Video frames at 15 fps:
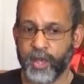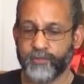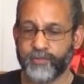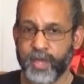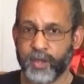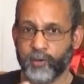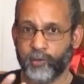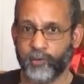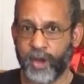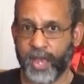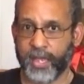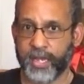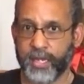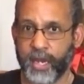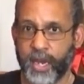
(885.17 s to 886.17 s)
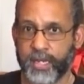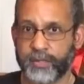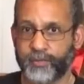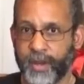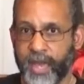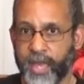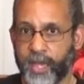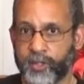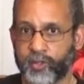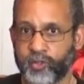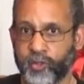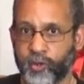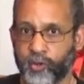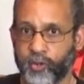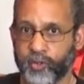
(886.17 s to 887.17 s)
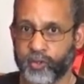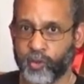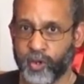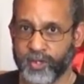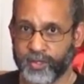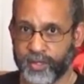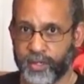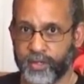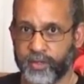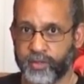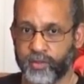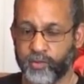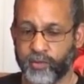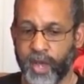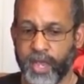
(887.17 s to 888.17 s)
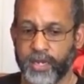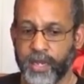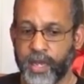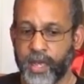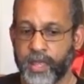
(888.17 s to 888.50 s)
being recognized by external sources, right,